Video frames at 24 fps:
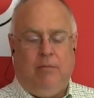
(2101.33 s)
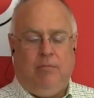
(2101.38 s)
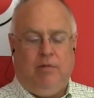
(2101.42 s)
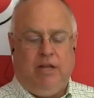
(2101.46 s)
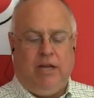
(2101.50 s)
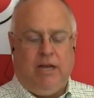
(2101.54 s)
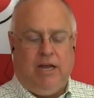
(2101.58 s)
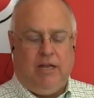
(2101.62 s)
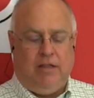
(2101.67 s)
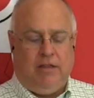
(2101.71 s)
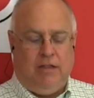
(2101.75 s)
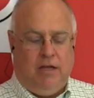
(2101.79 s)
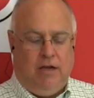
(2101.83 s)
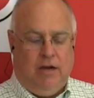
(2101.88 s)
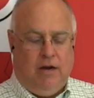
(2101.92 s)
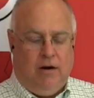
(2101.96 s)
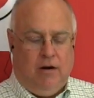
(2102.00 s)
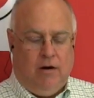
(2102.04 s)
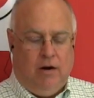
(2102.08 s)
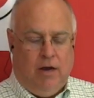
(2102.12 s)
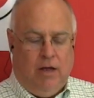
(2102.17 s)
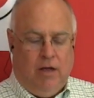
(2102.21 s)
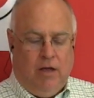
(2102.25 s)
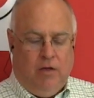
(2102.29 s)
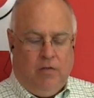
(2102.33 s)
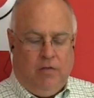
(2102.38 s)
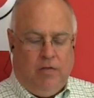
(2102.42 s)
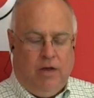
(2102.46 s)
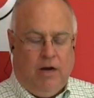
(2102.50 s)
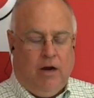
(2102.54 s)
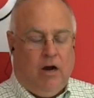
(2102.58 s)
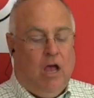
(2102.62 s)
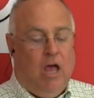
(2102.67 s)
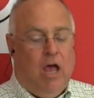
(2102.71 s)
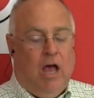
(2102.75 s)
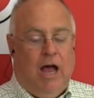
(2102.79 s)
get there
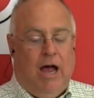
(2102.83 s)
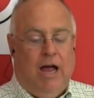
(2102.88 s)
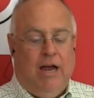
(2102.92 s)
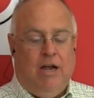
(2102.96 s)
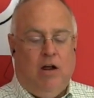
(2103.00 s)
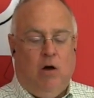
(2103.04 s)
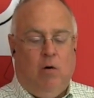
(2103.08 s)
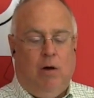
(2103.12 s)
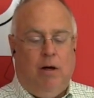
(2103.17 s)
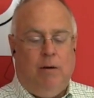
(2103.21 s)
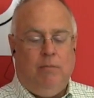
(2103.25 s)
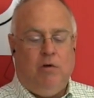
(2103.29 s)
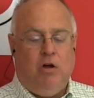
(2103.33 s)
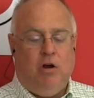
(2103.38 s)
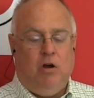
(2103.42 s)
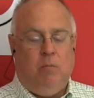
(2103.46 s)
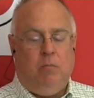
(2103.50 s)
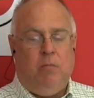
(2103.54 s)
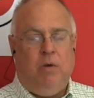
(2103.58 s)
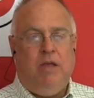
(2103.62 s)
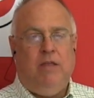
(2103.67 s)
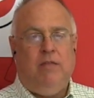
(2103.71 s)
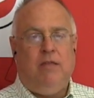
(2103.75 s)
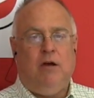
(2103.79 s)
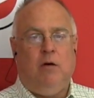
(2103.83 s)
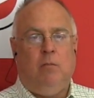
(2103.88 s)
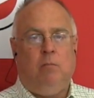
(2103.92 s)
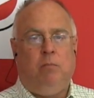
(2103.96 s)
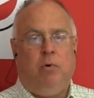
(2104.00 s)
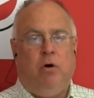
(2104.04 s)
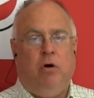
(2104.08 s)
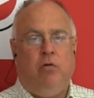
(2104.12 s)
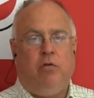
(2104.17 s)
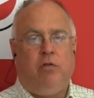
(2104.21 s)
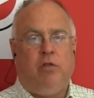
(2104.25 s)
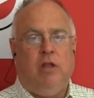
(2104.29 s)
there. I know I'm going to be there
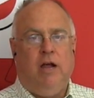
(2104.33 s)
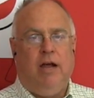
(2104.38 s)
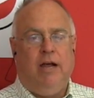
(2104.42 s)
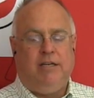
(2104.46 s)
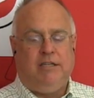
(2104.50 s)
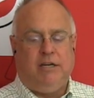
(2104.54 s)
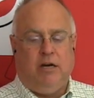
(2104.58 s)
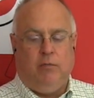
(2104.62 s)
both nights.